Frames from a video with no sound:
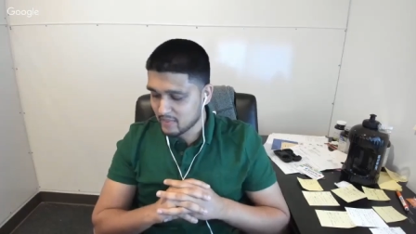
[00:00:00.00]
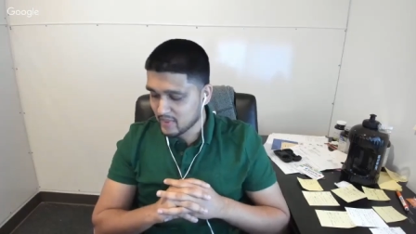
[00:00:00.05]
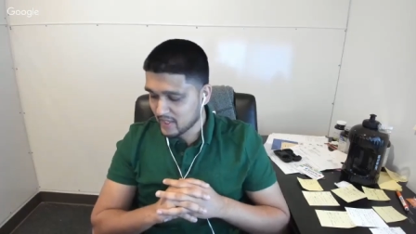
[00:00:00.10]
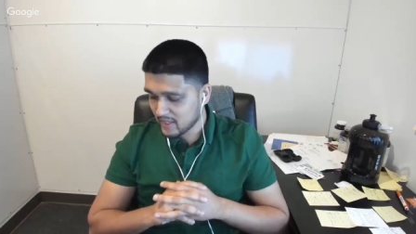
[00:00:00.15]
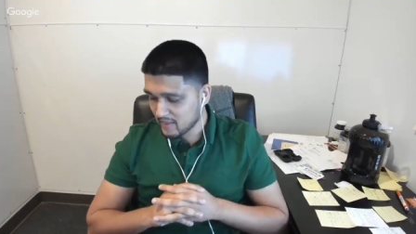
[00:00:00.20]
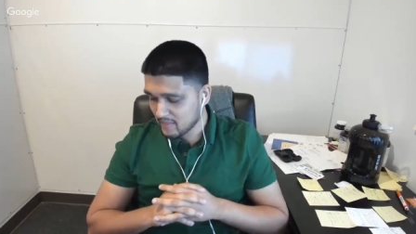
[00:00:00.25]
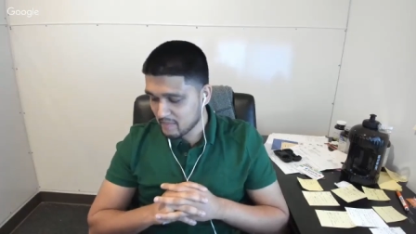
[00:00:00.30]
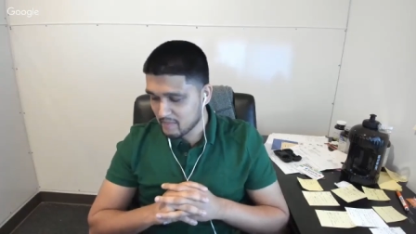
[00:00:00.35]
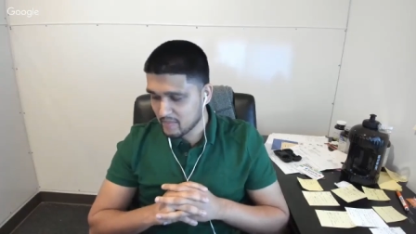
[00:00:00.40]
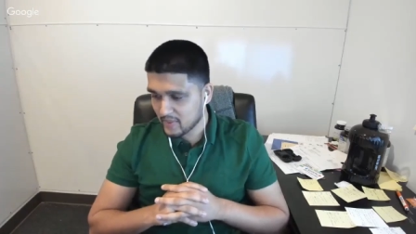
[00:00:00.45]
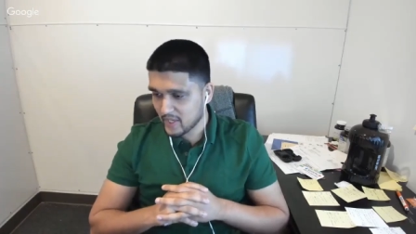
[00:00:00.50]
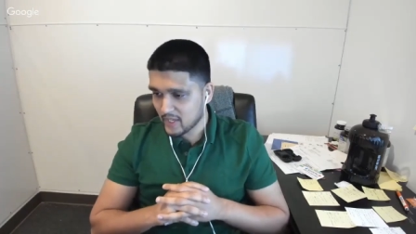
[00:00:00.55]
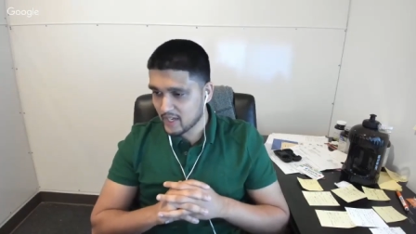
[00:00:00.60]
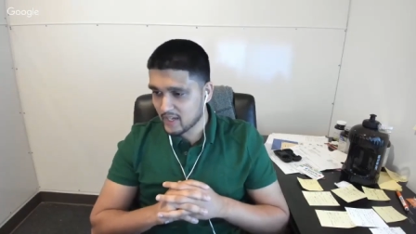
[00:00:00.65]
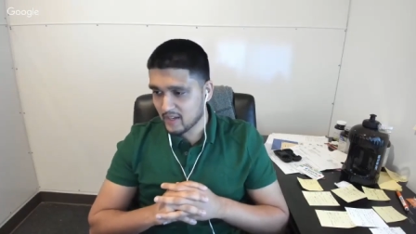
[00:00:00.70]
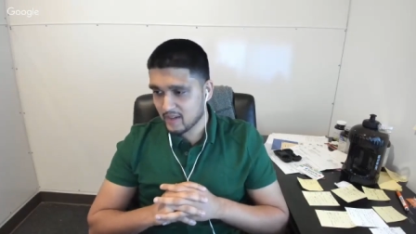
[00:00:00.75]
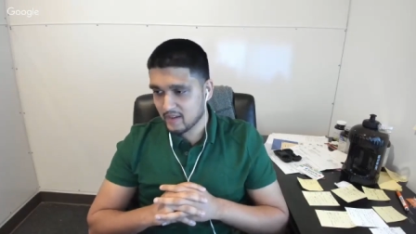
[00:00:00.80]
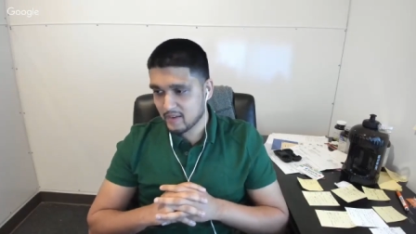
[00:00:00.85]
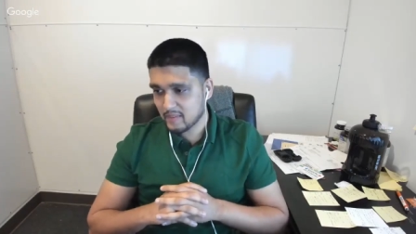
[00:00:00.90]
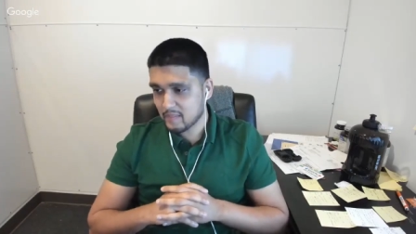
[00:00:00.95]
but,
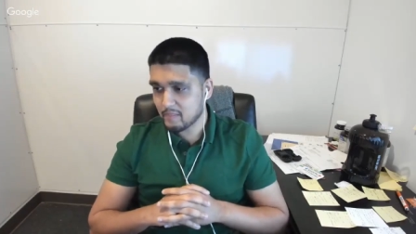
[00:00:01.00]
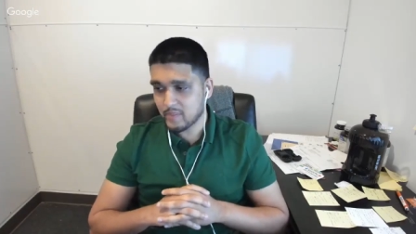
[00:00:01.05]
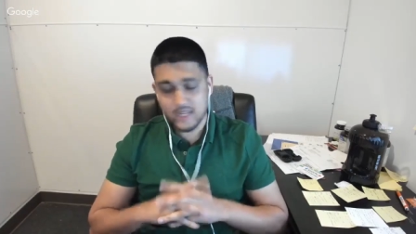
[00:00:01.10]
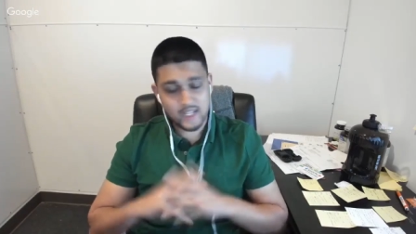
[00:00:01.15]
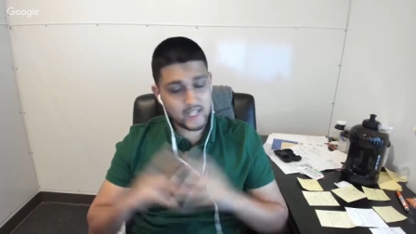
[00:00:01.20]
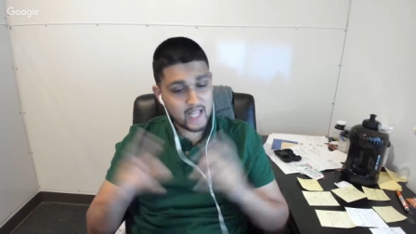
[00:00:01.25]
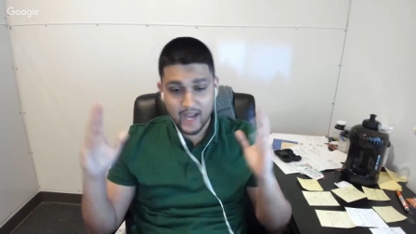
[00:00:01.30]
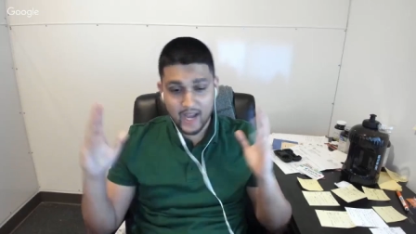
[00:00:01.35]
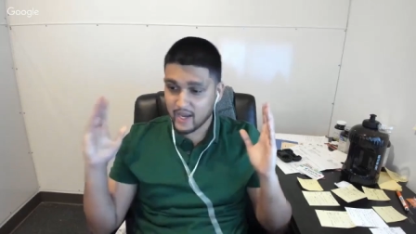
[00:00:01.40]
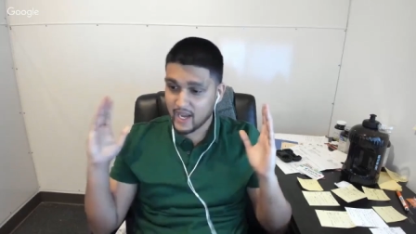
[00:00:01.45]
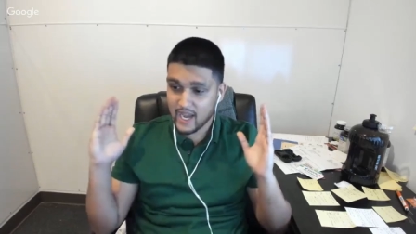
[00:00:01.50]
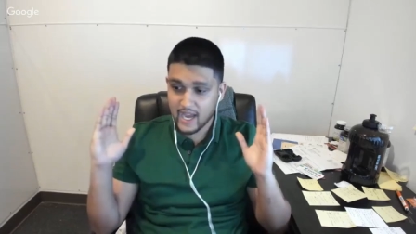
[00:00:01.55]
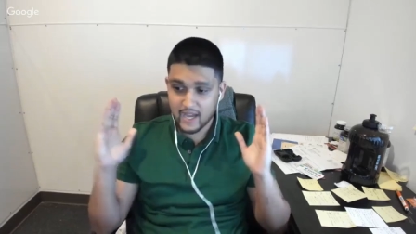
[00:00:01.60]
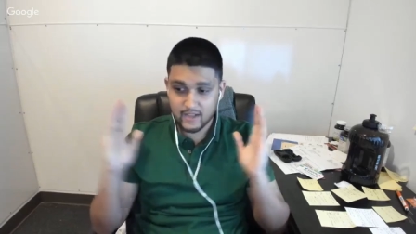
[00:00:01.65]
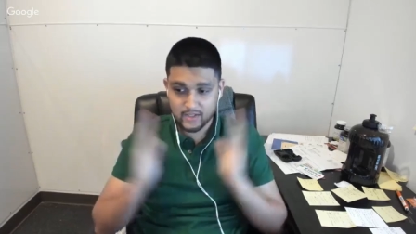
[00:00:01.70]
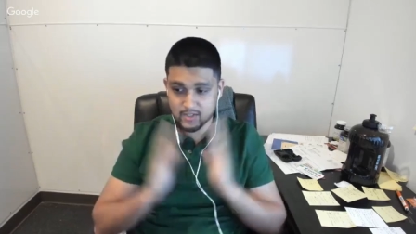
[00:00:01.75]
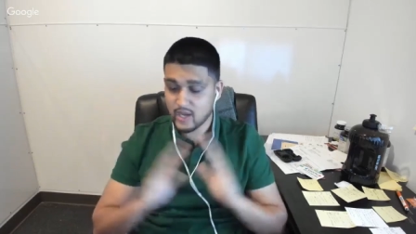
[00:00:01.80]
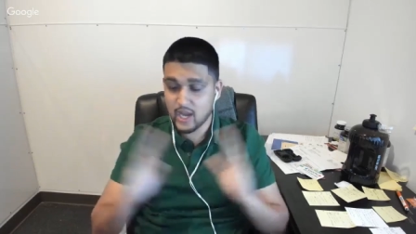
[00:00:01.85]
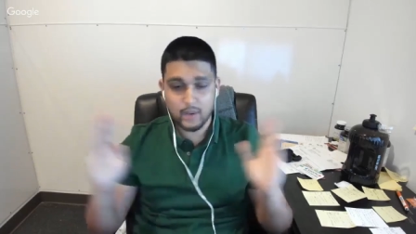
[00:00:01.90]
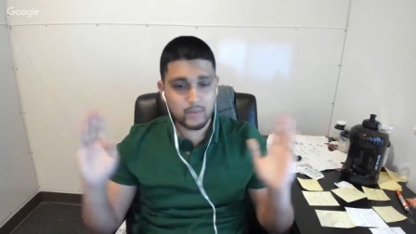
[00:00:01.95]
but, but I,
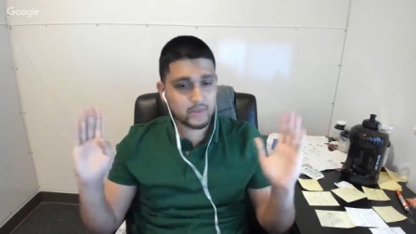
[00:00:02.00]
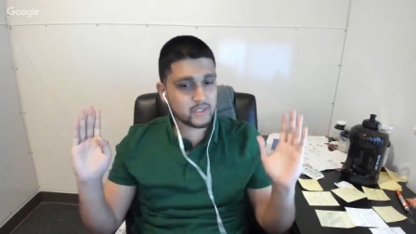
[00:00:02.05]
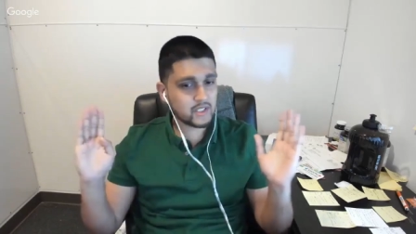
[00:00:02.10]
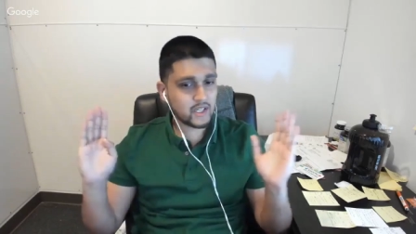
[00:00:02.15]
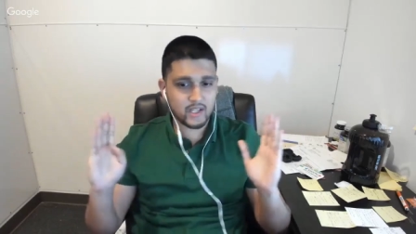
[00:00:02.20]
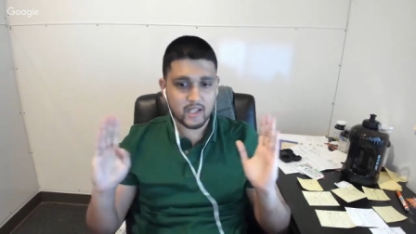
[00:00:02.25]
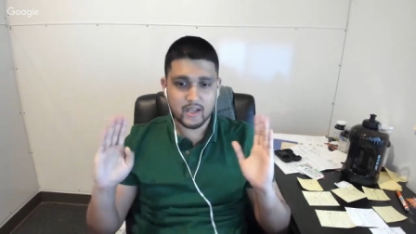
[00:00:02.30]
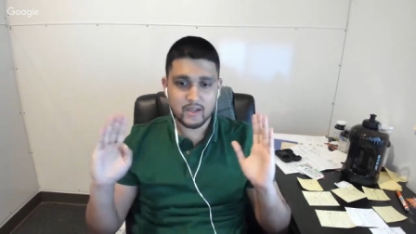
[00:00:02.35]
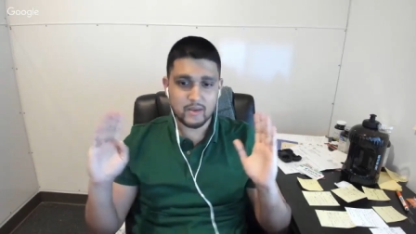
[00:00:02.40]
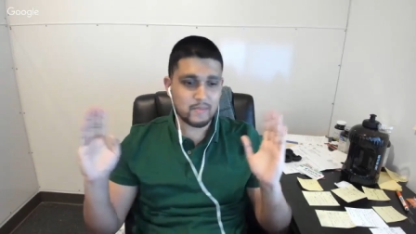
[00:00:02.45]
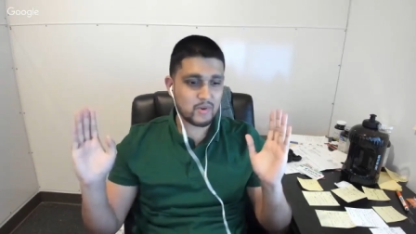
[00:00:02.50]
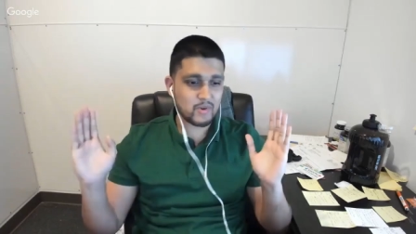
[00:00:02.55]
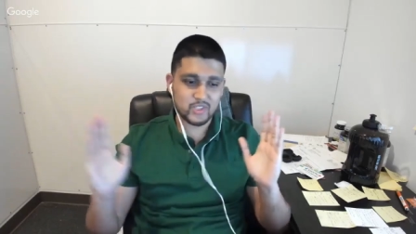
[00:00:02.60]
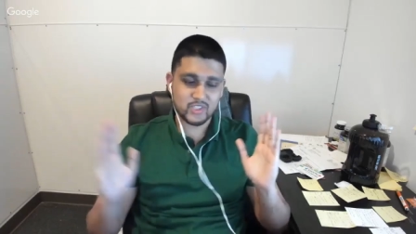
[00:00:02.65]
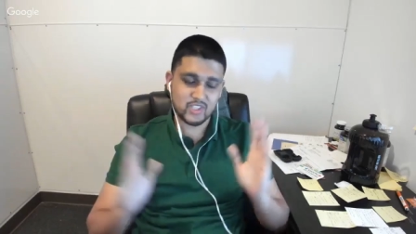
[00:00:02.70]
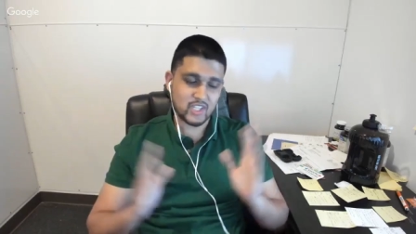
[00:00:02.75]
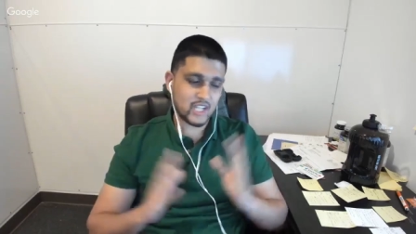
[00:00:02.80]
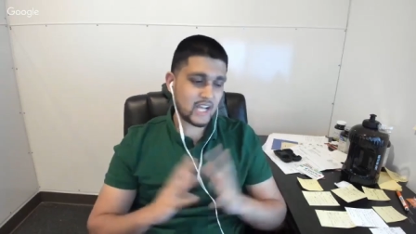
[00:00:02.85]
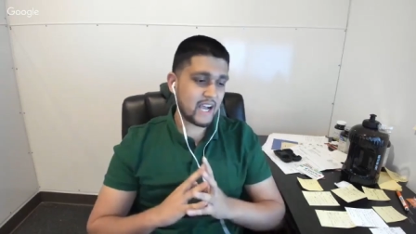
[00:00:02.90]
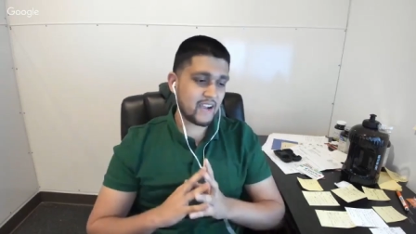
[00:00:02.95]
so I was on the
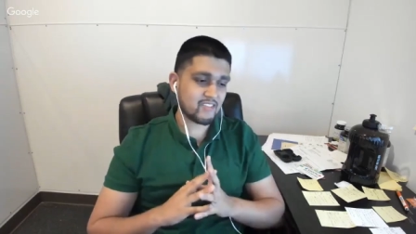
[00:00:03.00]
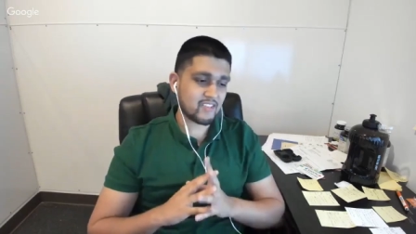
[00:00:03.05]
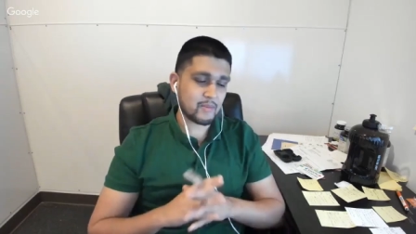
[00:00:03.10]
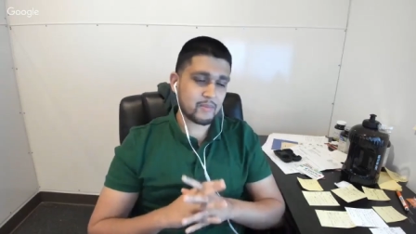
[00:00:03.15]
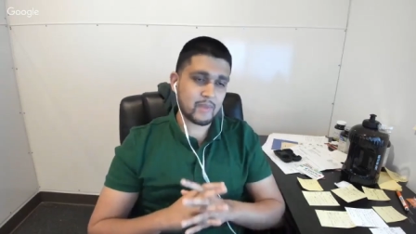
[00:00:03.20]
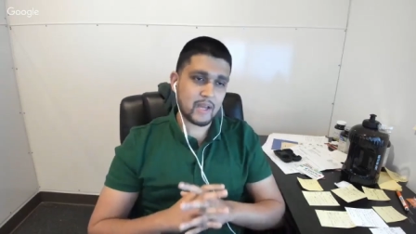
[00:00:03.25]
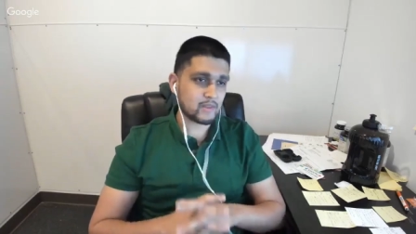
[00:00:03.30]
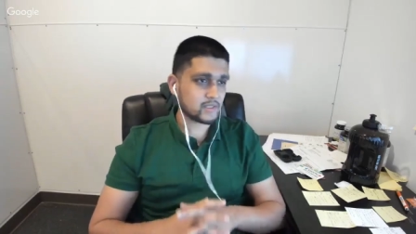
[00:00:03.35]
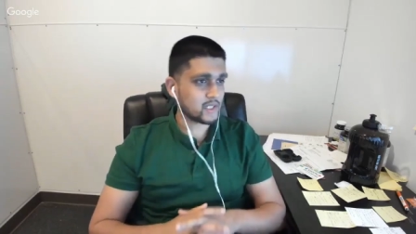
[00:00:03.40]
emotional high from that.